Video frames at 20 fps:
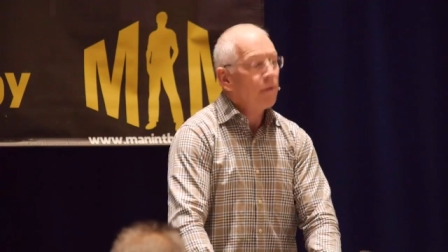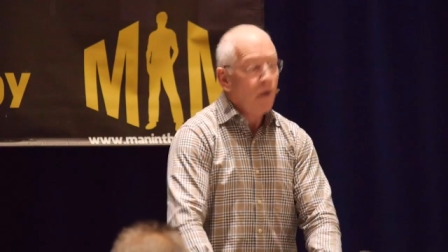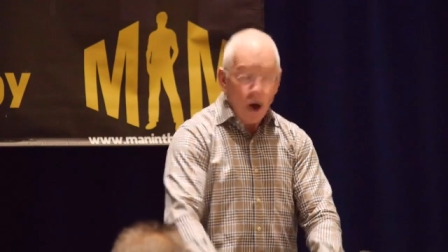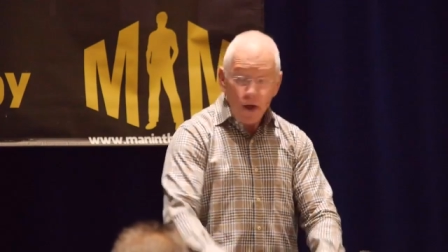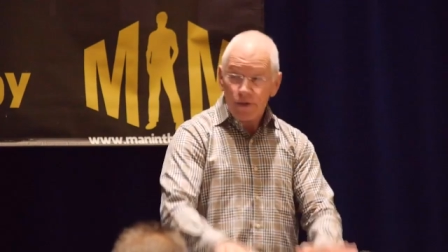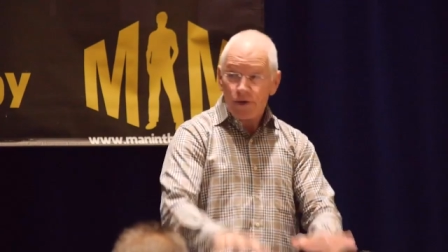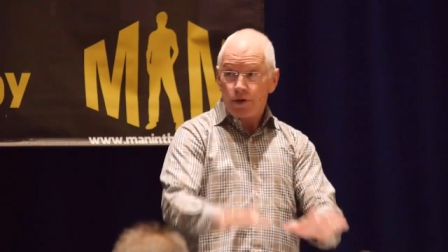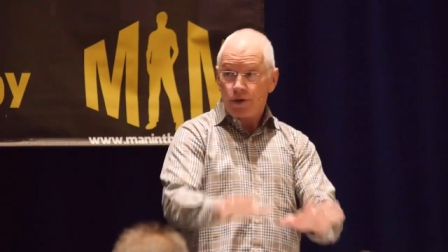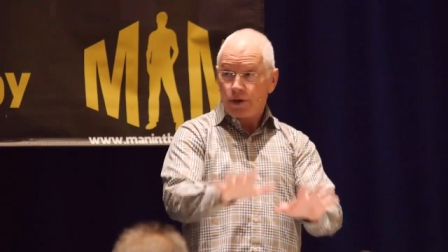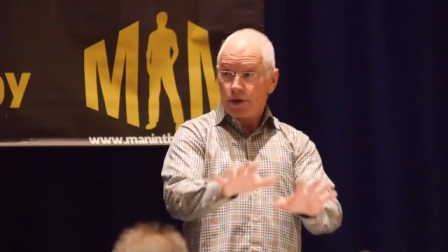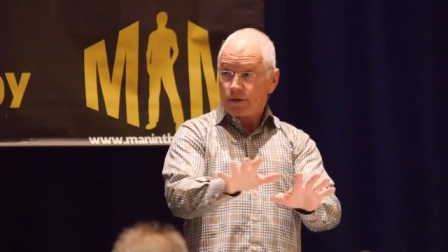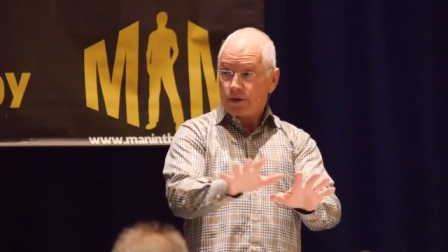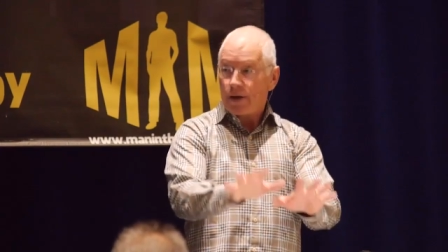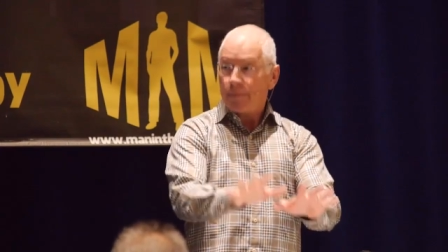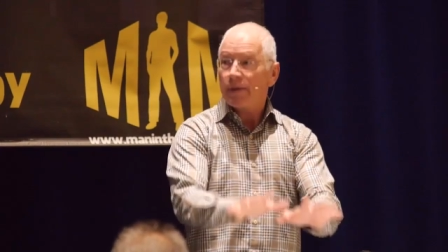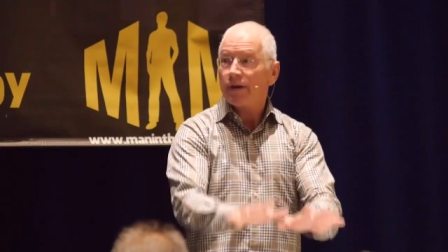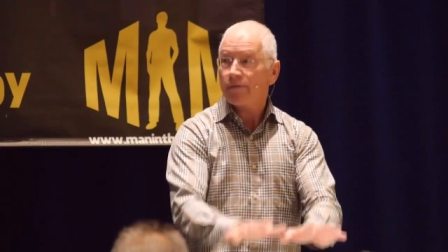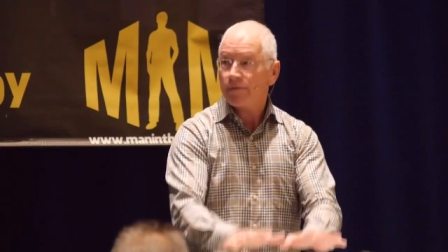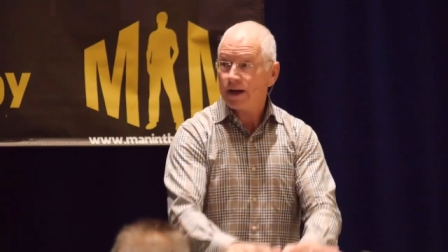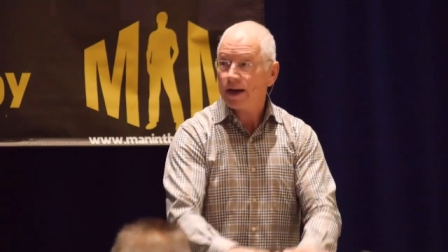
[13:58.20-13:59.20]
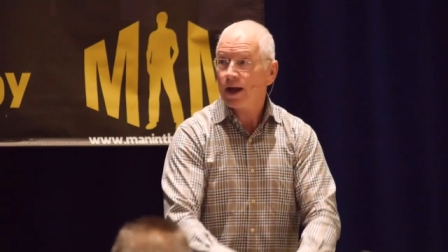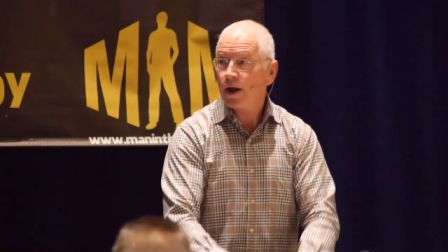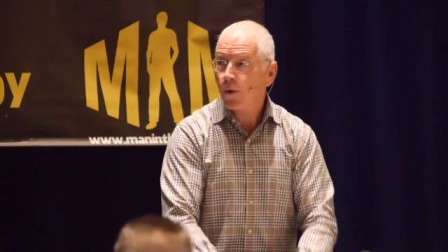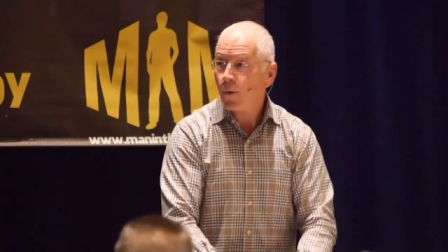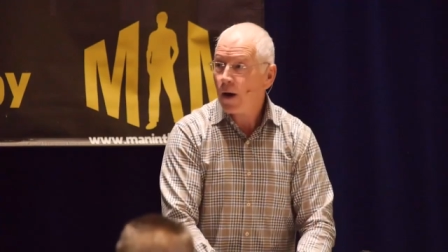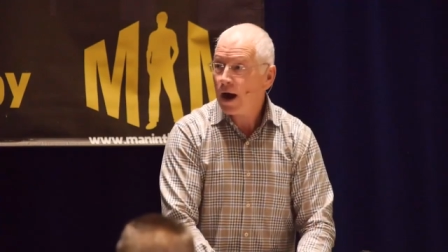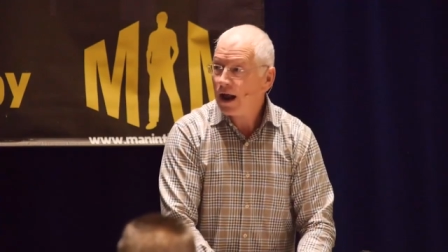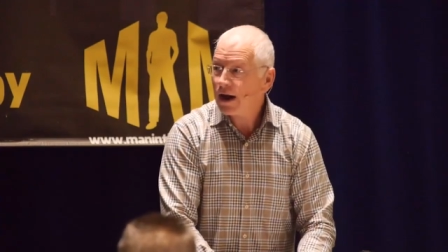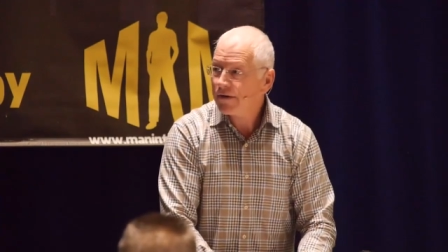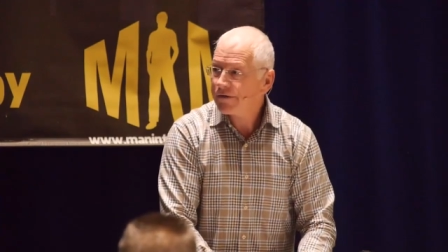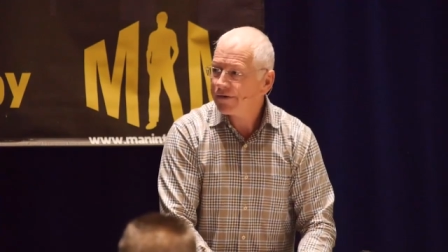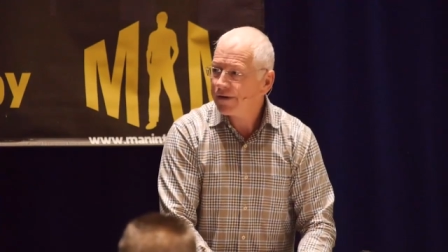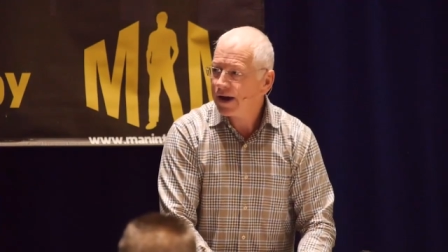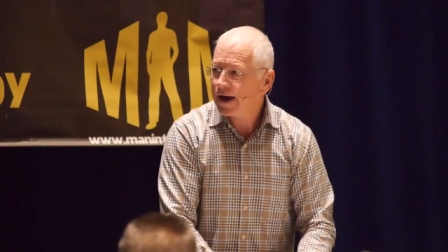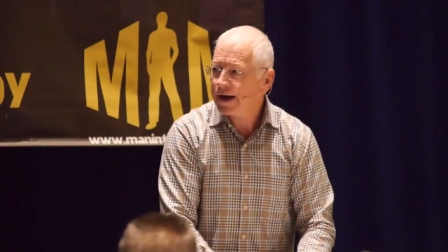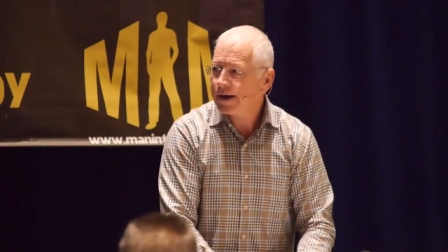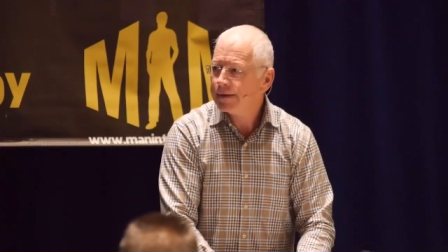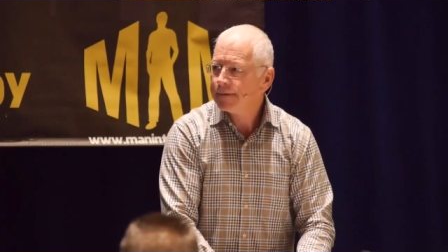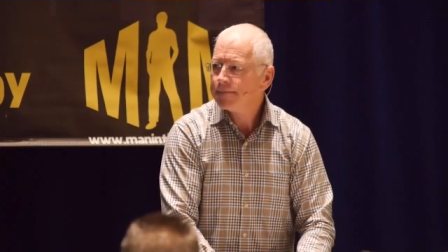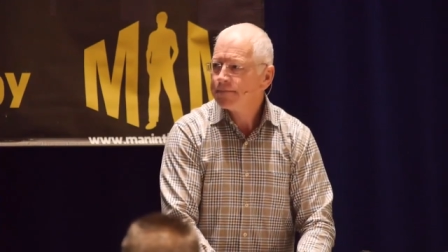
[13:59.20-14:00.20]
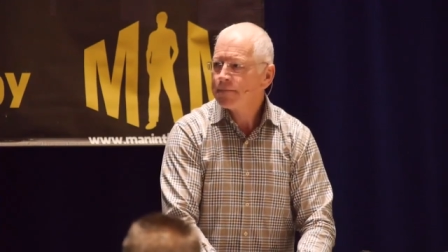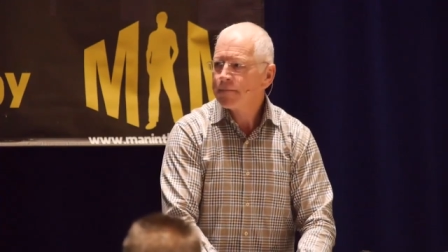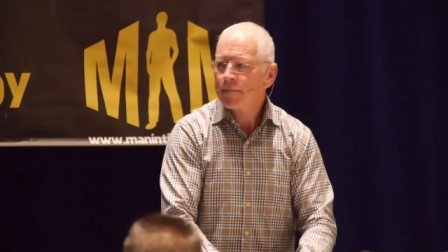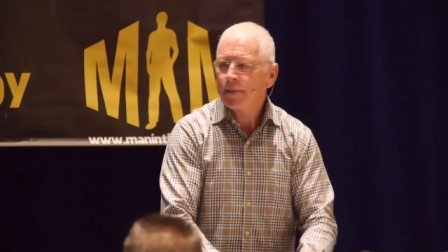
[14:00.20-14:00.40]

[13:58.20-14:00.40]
All these years I've been reading qualified,